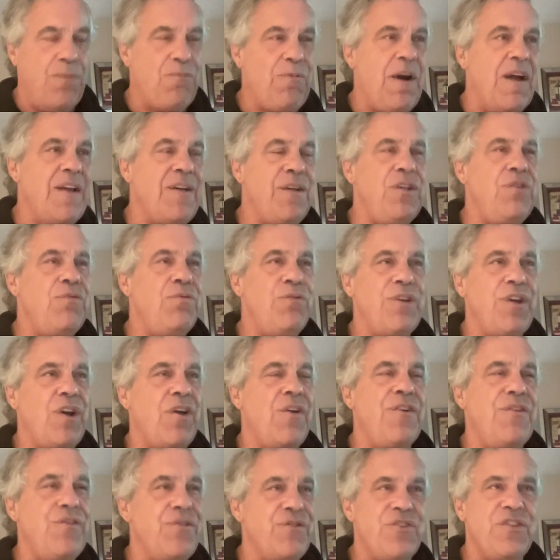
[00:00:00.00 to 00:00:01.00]
I want you
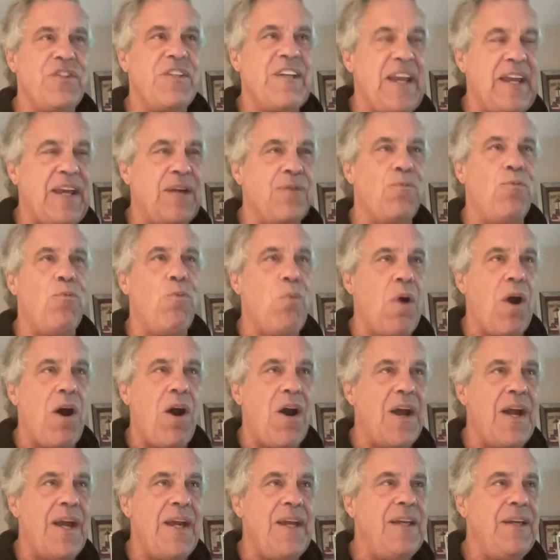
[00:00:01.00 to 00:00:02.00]
to understand
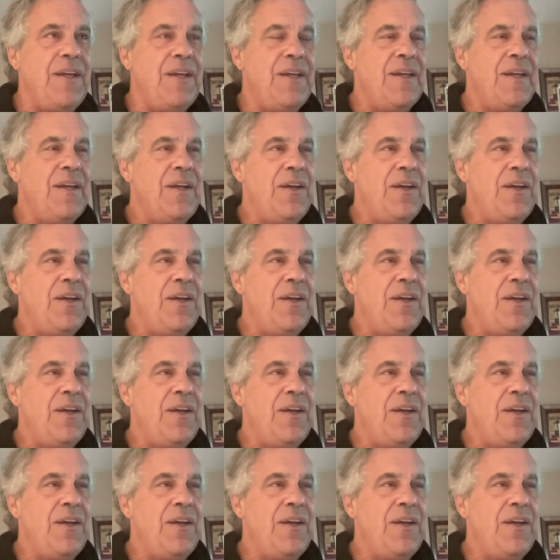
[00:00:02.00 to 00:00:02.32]
why